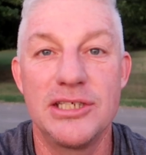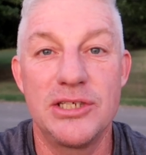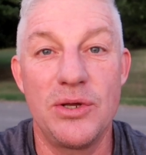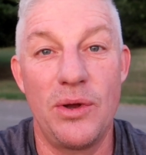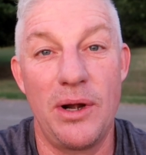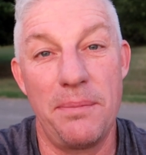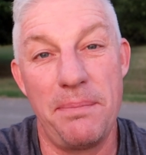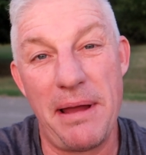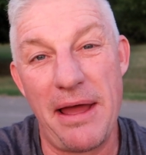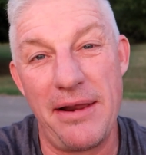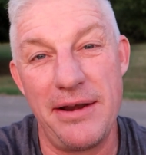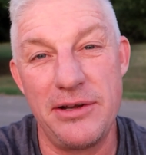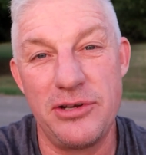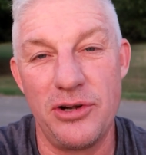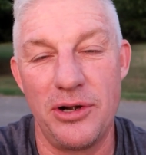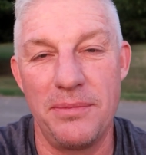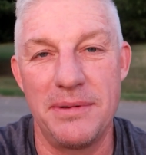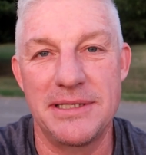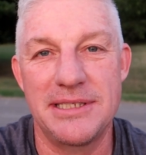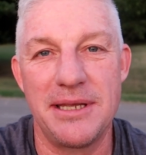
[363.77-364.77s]
So in a bounty
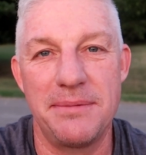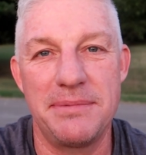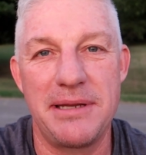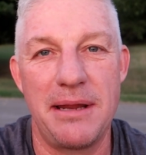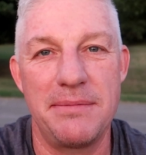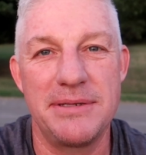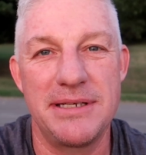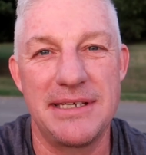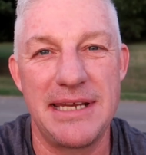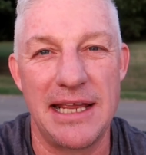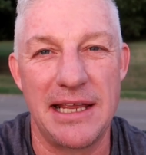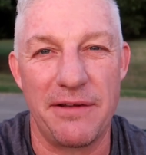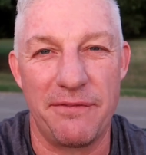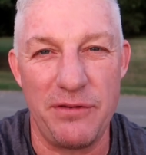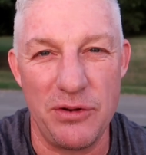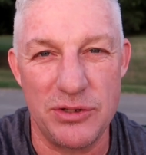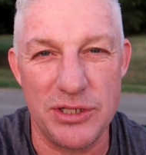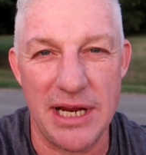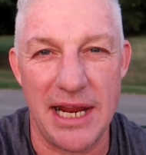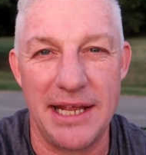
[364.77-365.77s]
tournament, sometimes you take a
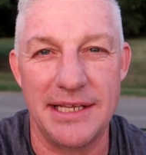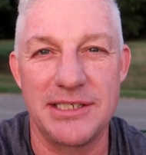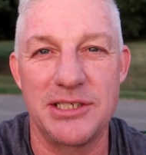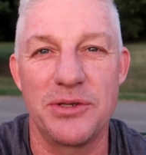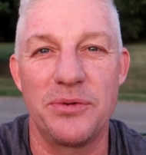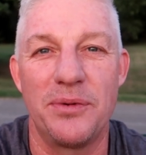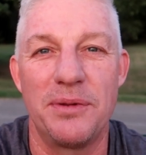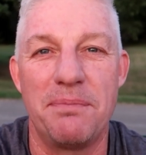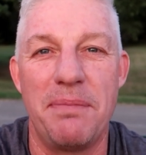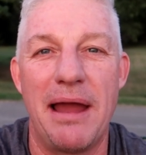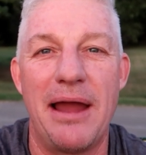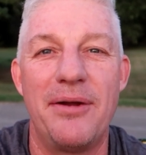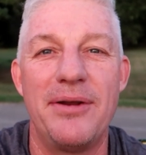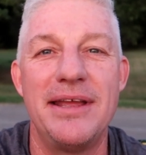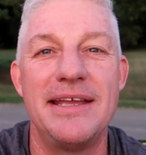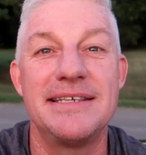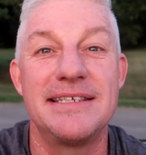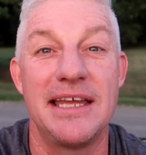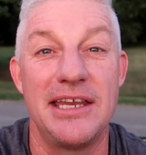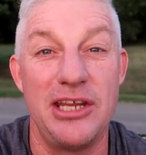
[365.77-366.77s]
few chances with
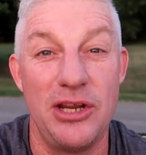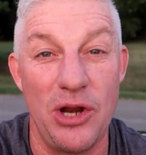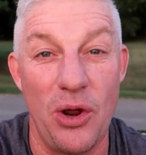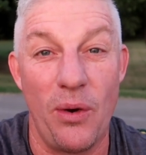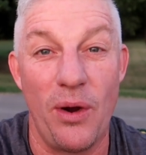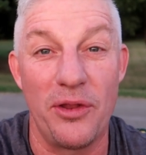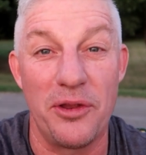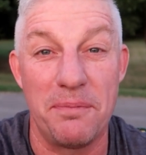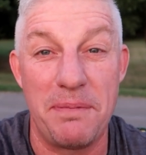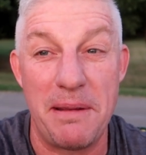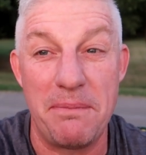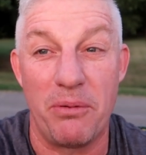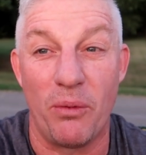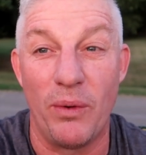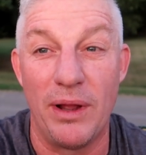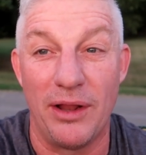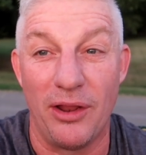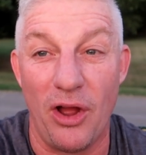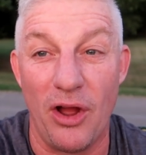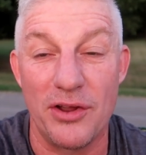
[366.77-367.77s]
bounties, and you know other people
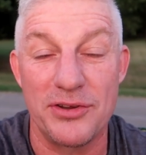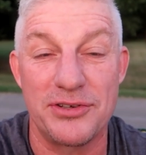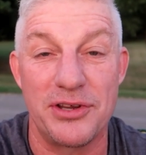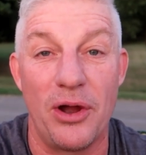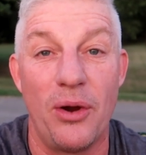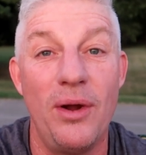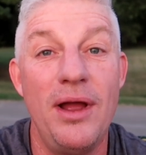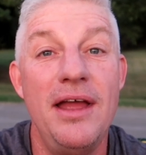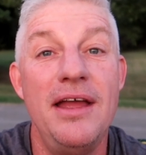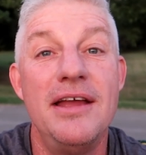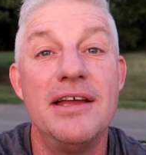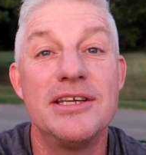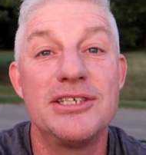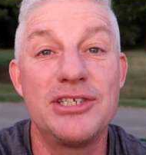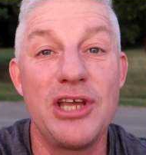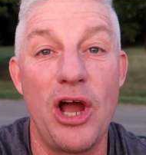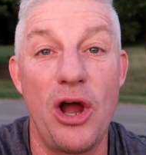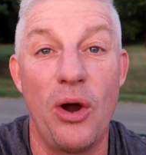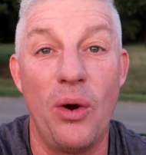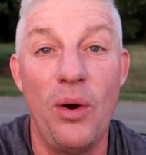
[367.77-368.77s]
will also.
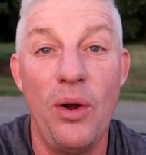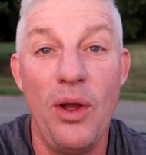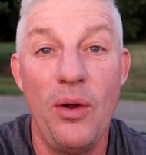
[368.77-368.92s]
So